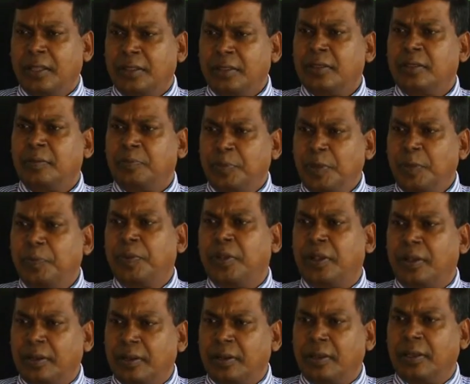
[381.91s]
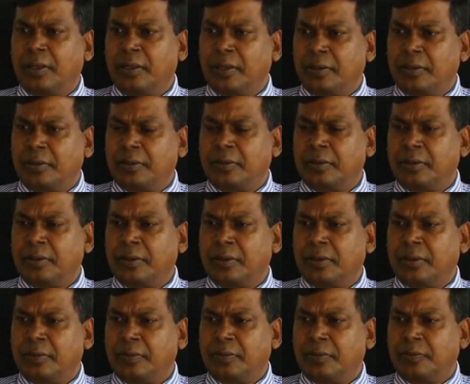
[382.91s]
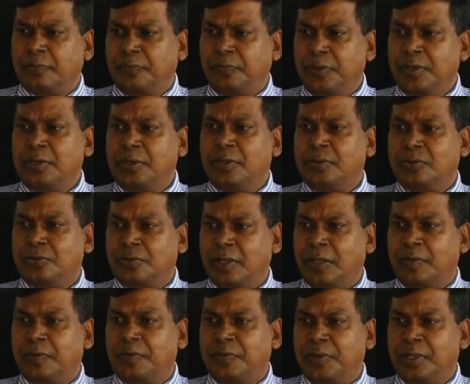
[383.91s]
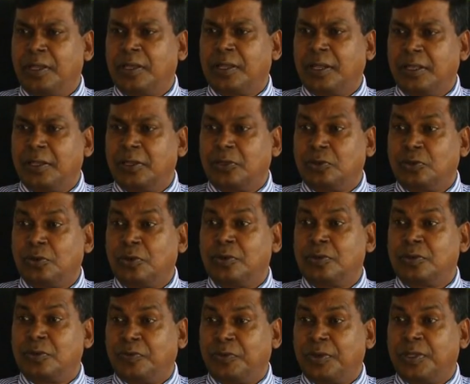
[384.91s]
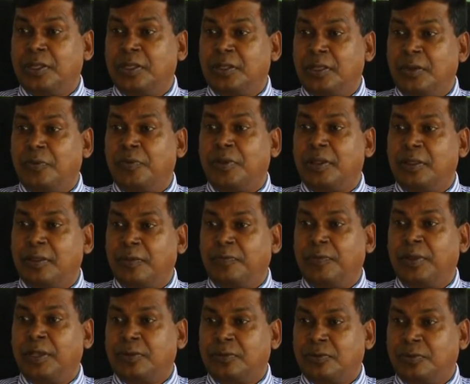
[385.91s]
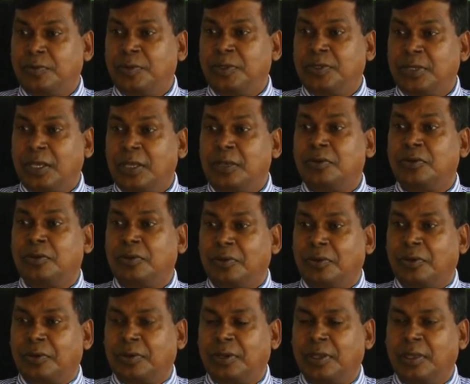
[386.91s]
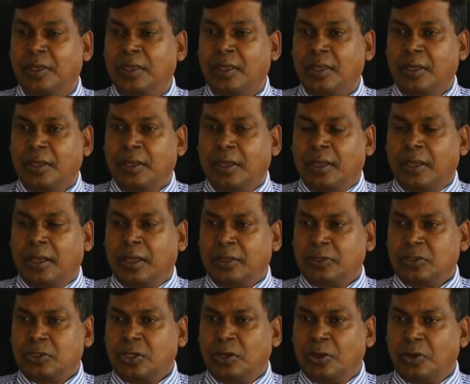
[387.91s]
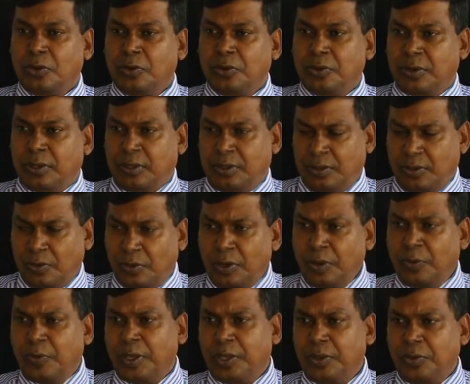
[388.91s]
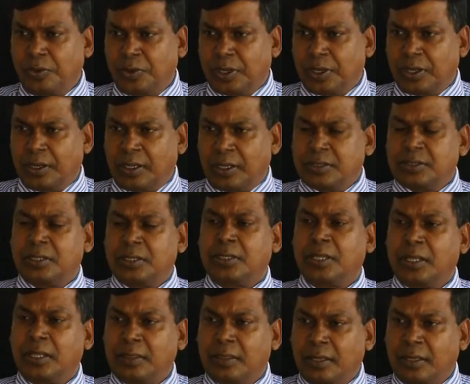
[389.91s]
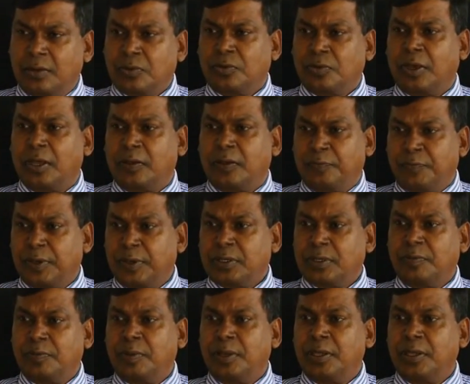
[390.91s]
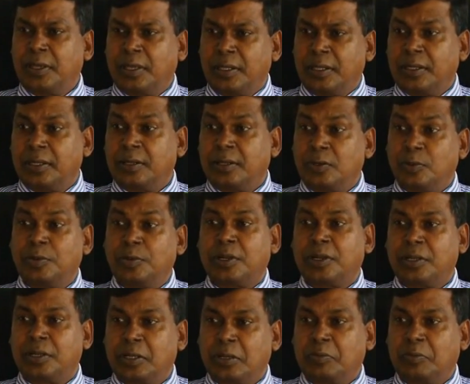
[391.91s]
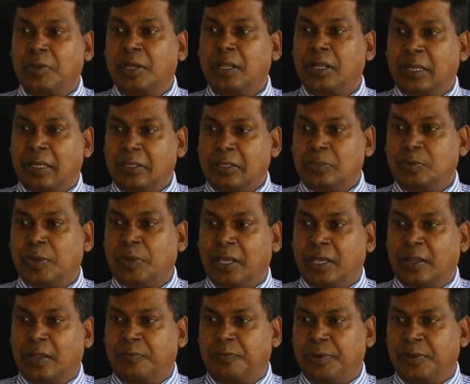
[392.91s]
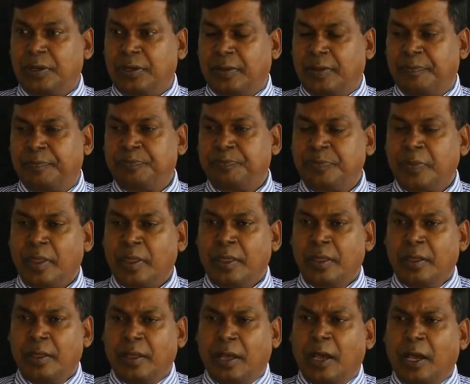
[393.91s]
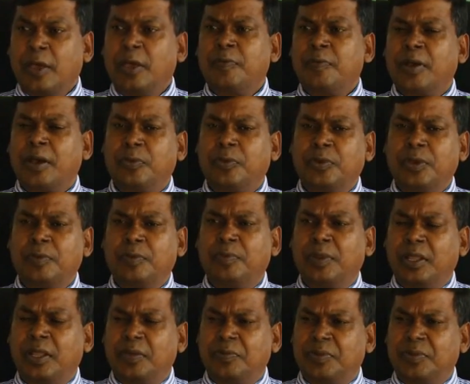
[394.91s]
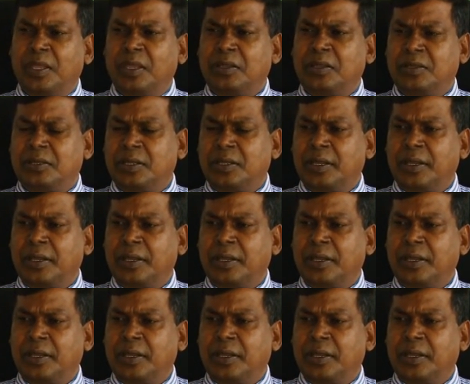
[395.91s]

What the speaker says: think the people of Fiji should have a very clear choice of whether they want the flag to be changed or not. So the only way you can ascertain that quite effectively and in a democratic manner is by a referendum. However, we believe that